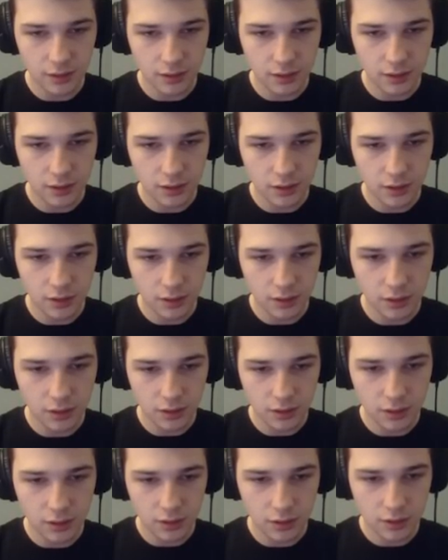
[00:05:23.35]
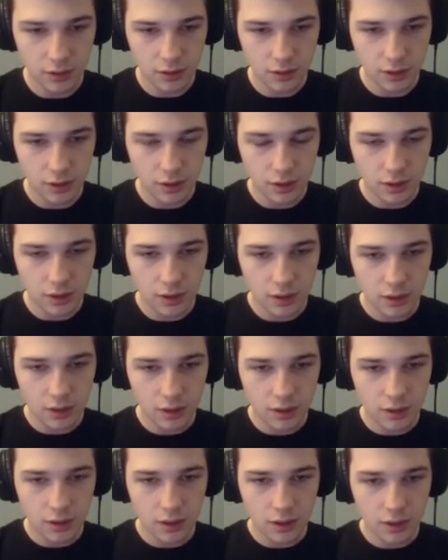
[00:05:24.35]
Yeah, dude. If you, uh, Charlie, if you end
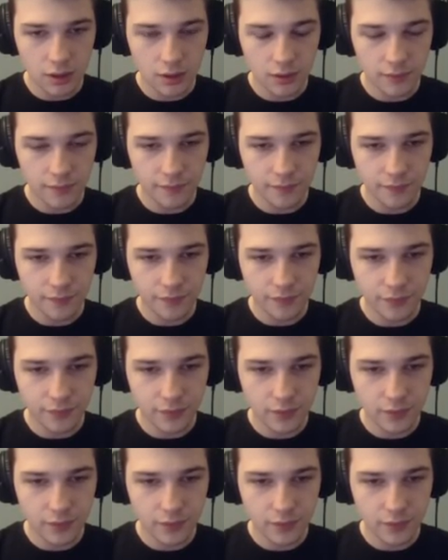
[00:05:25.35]
up pulling an exotic from